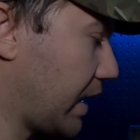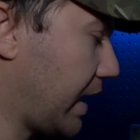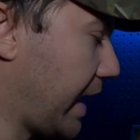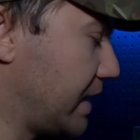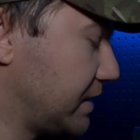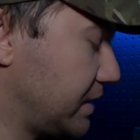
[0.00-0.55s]

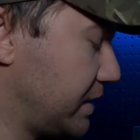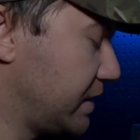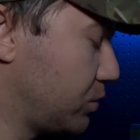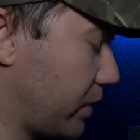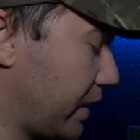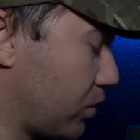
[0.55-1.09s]
as it
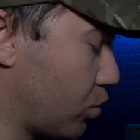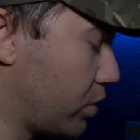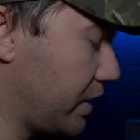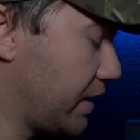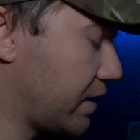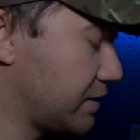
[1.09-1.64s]
is with a
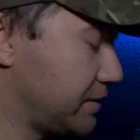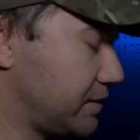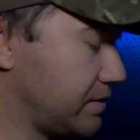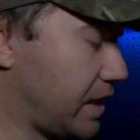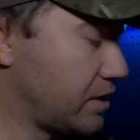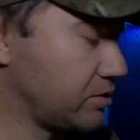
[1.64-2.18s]
1X,
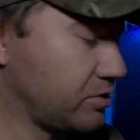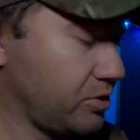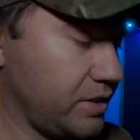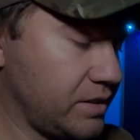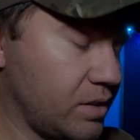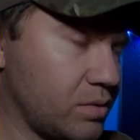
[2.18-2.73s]
I
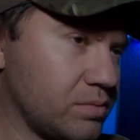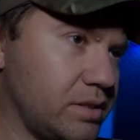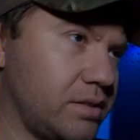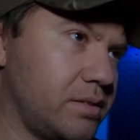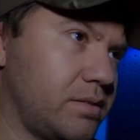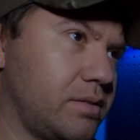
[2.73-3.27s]
really don't
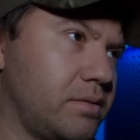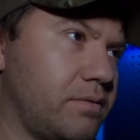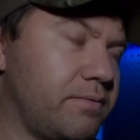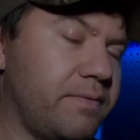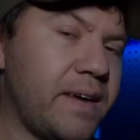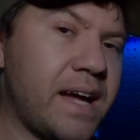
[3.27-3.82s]

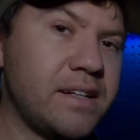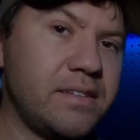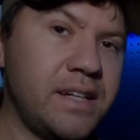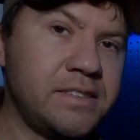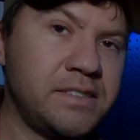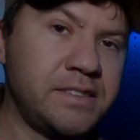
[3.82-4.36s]
find it
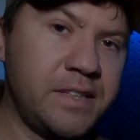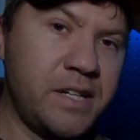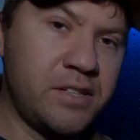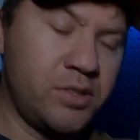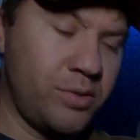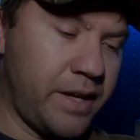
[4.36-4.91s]

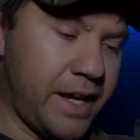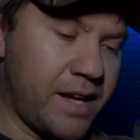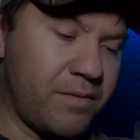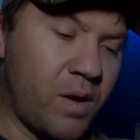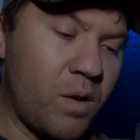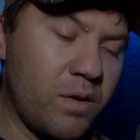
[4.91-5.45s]
necessary to
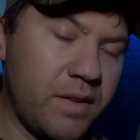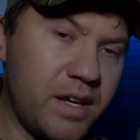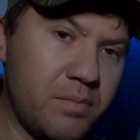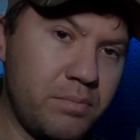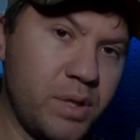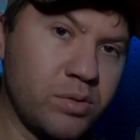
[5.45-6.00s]
have all of
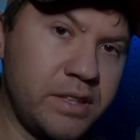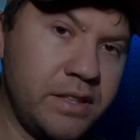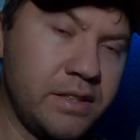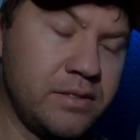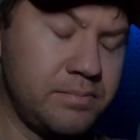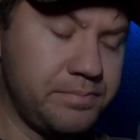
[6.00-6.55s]
that built
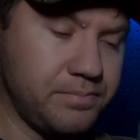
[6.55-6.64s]
in.